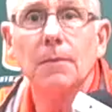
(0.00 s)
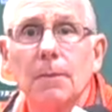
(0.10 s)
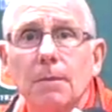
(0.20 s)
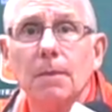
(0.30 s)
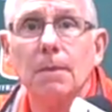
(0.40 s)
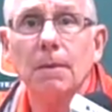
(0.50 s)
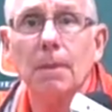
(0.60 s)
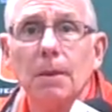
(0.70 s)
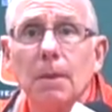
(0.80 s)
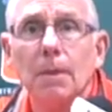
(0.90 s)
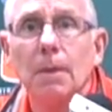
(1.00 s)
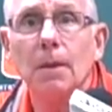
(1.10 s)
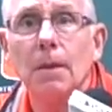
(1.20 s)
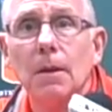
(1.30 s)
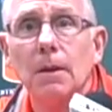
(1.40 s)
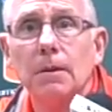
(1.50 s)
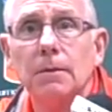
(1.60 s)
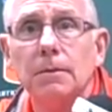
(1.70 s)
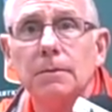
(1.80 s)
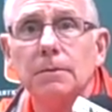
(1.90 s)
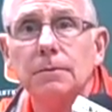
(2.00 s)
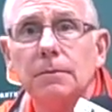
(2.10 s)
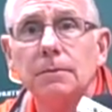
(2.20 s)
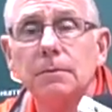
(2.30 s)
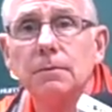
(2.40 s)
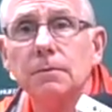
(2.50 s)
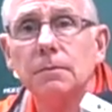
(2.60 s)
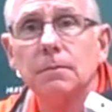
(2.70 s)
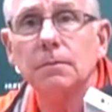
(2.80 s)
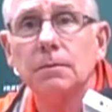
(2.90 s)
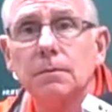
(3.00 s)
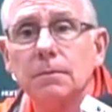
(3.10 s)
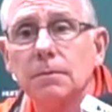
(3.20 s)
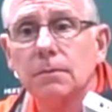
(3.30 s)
different about this Duke team today than Duke team a month ago?